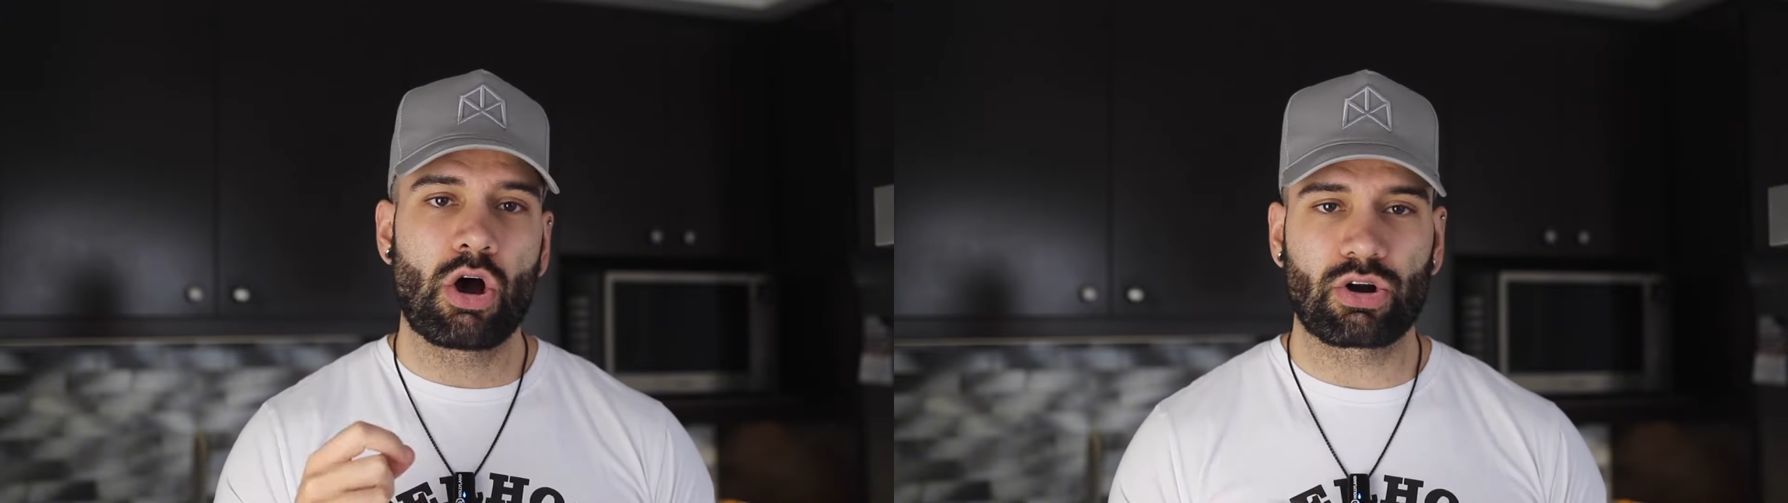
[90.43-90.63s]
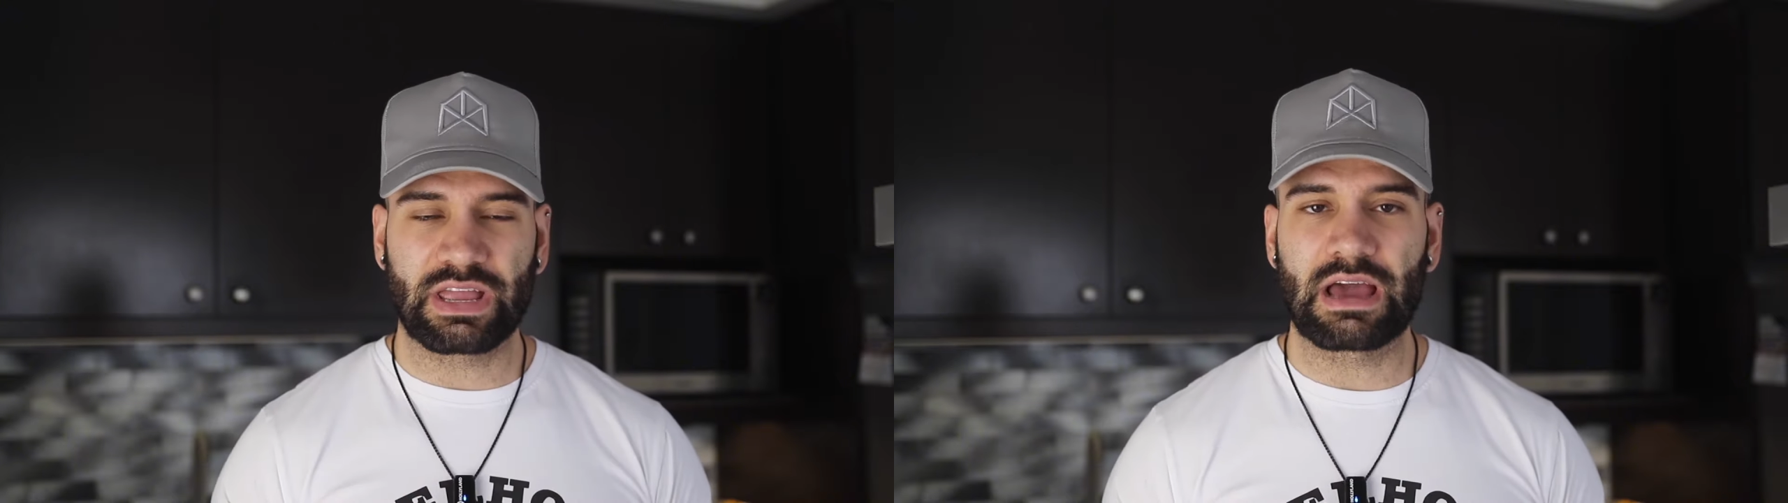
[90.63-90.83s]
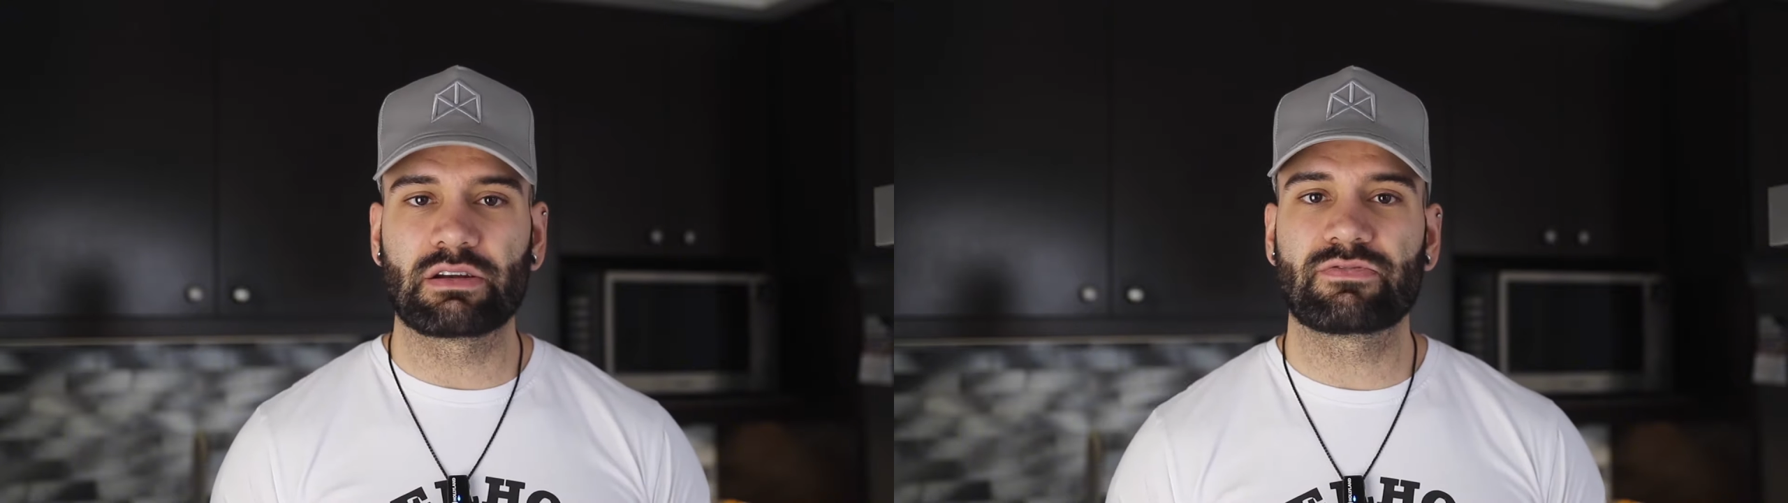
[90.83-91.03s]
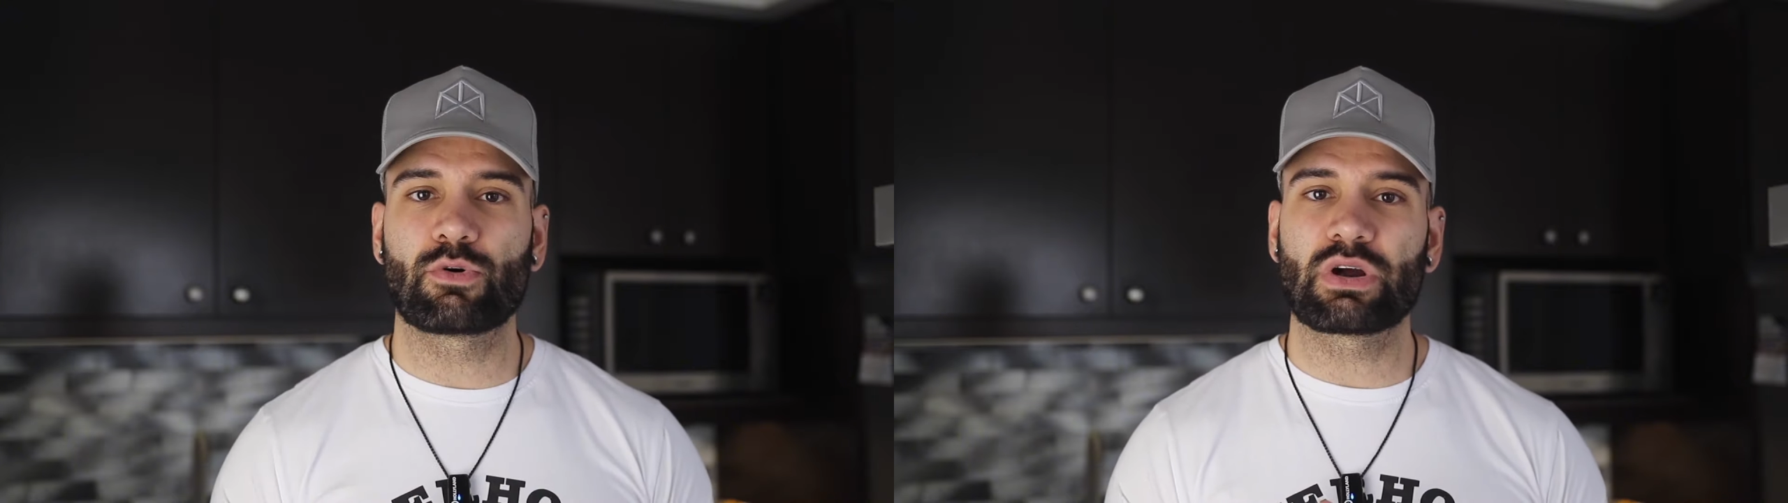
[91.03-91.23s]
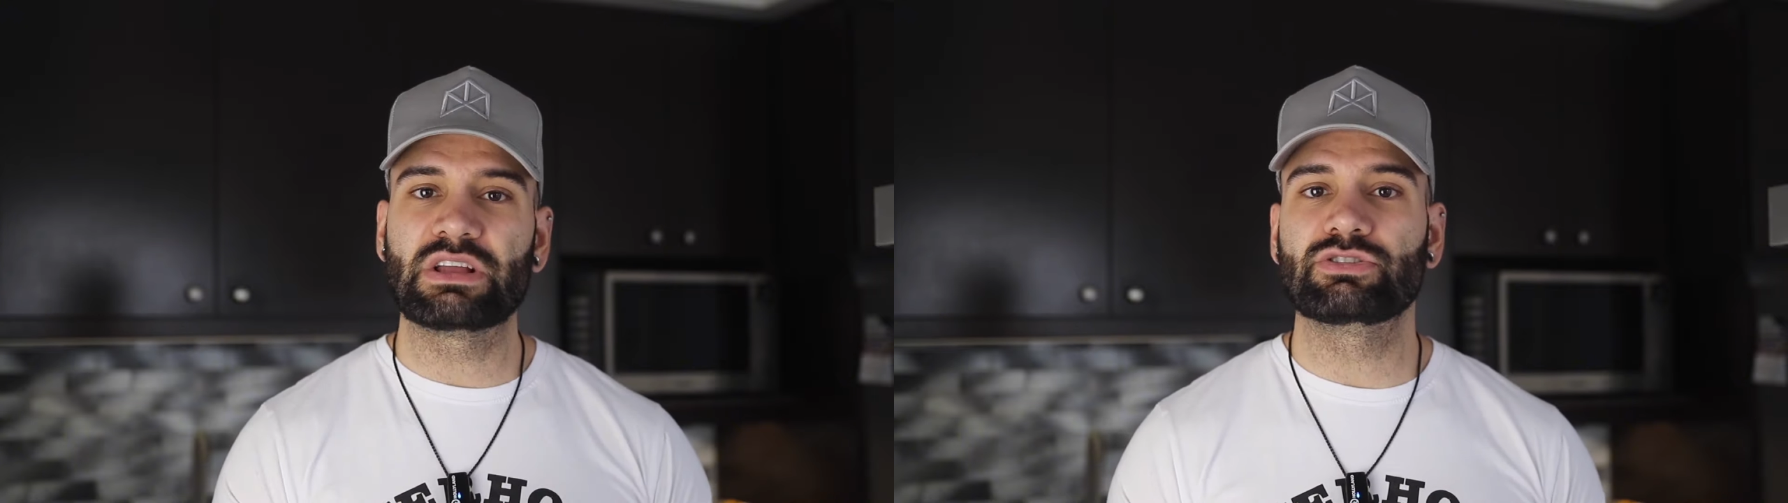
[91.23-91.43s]
are accounted
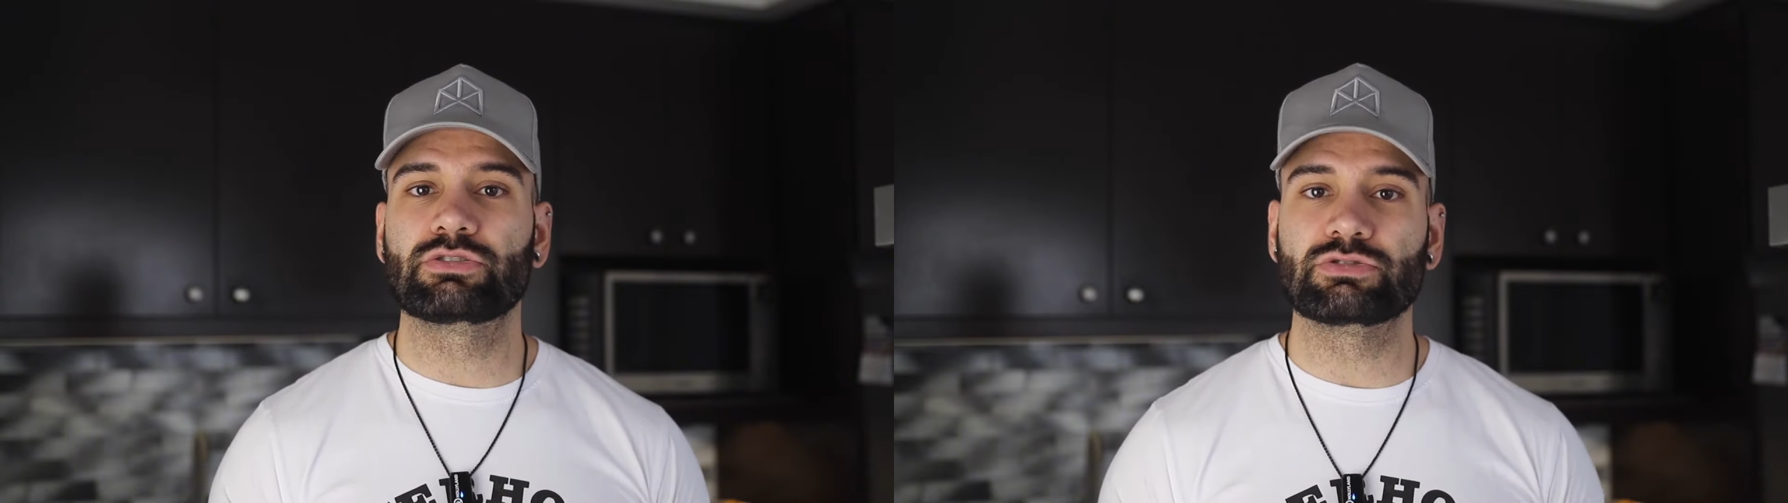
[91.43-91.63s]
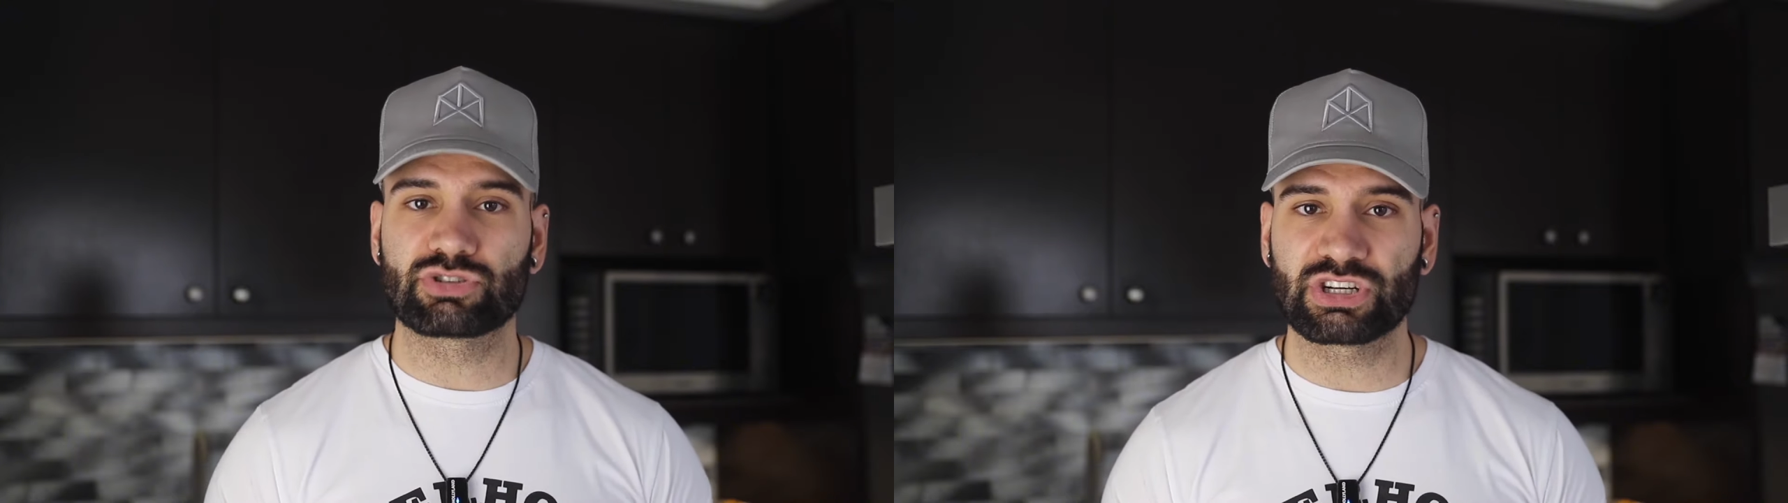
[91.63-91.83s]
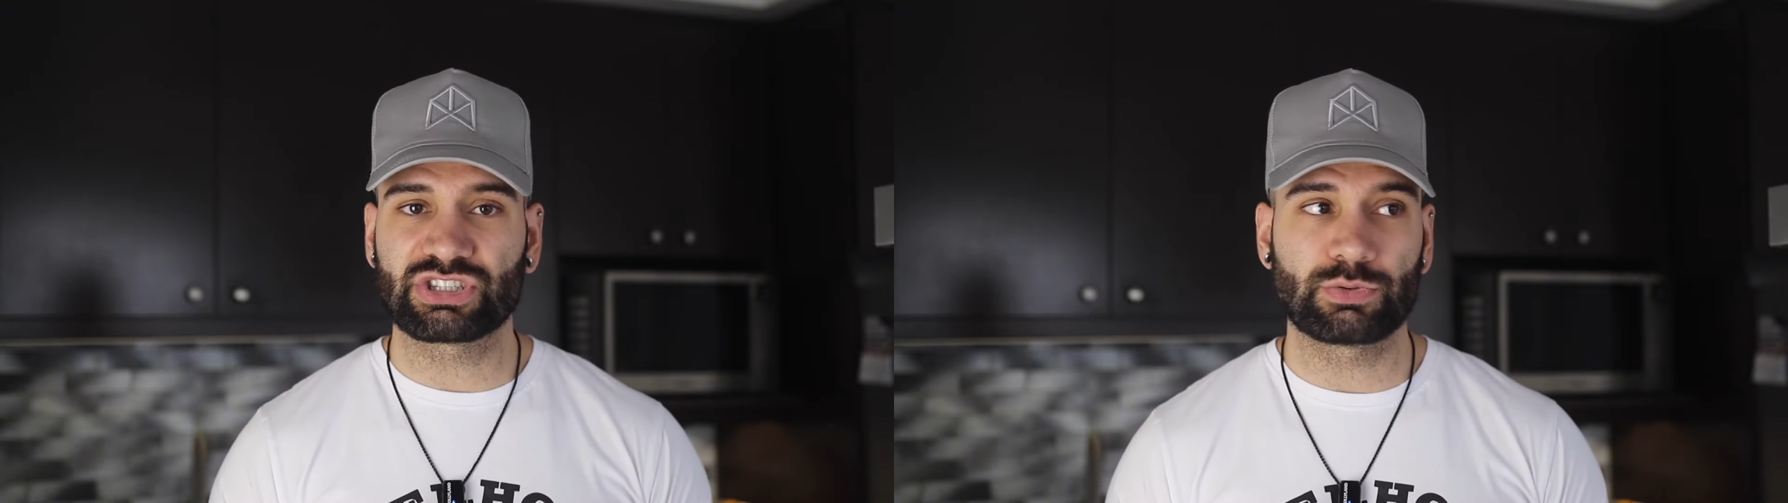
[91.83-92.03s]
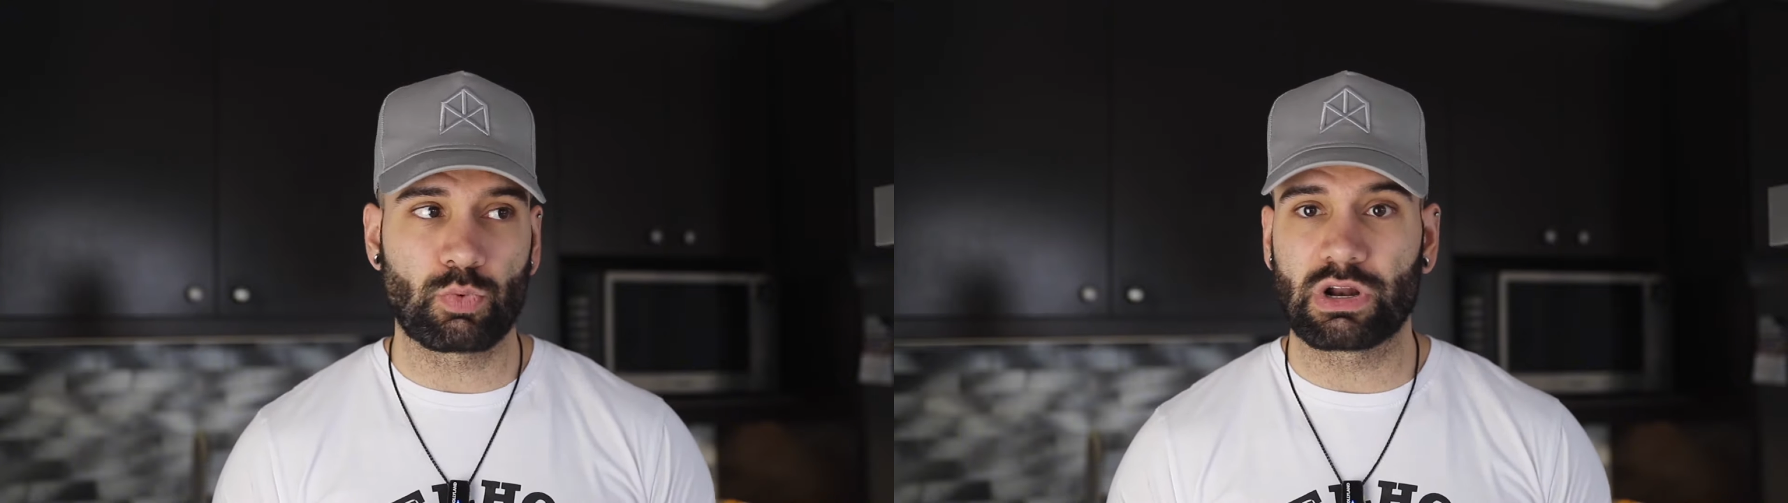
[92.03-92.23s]
for in your nutrition